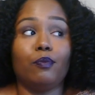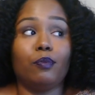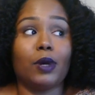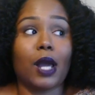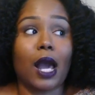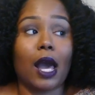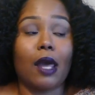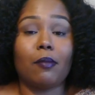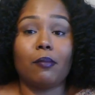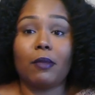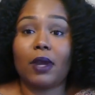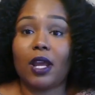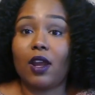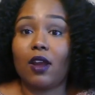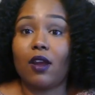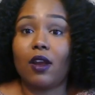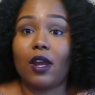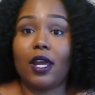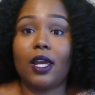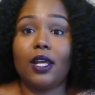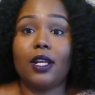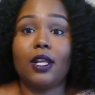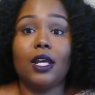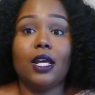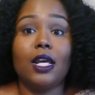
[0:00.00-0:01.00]
got
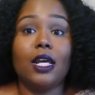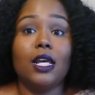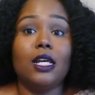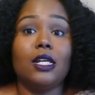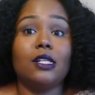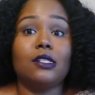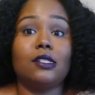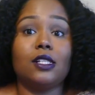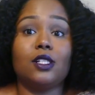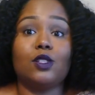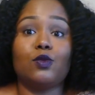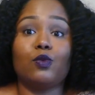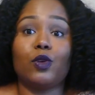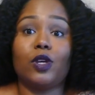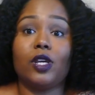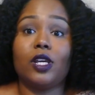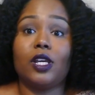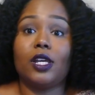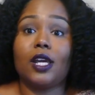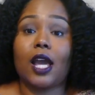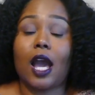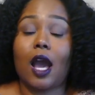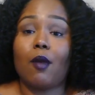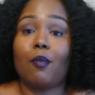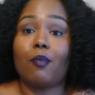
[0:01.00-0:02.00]
married, since
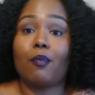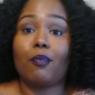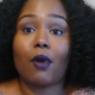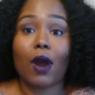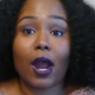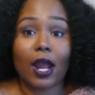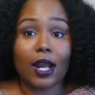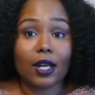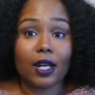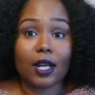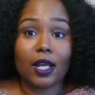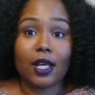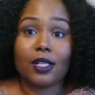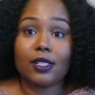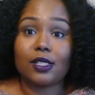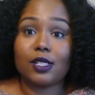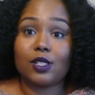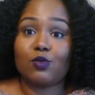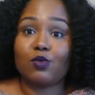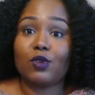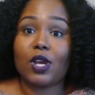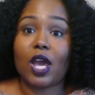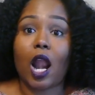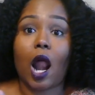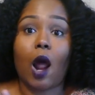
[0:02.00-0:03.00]
we got pregnant,
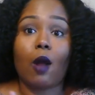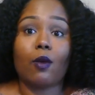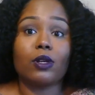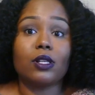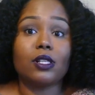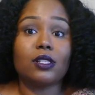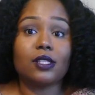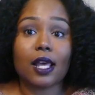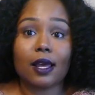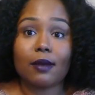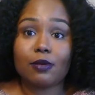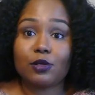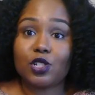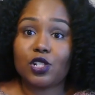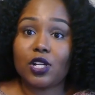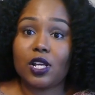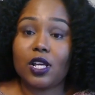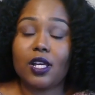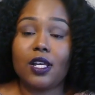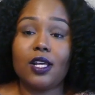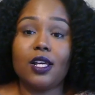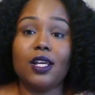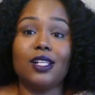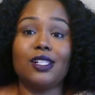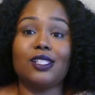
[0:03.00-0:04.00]
since we had our
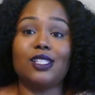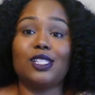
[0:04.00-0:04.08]
reception,